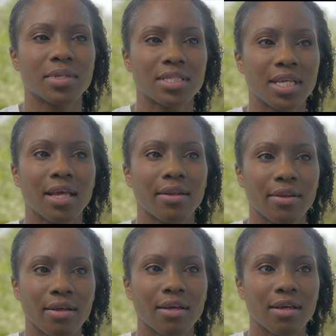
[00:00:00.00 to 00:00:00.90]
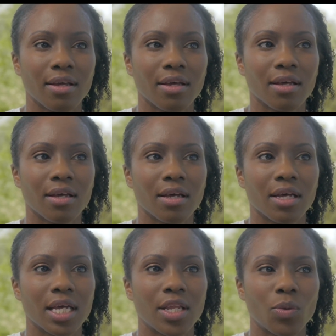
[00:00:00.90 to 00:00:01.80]
my skin
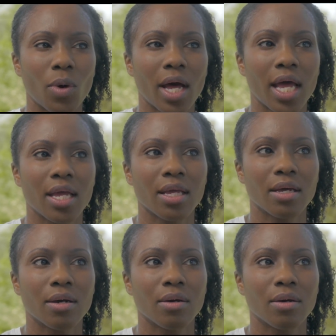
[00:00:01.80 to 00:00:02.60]
in a way